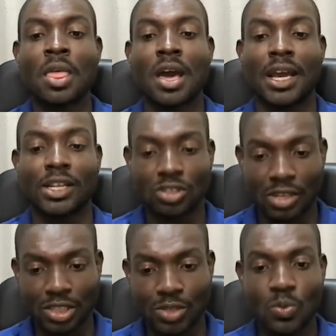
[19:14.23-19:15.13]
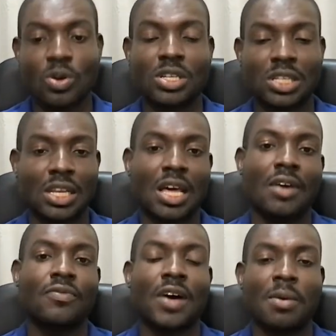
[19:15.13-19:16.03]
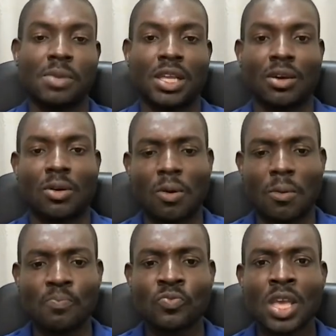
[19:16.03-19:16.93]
and I transported that family home.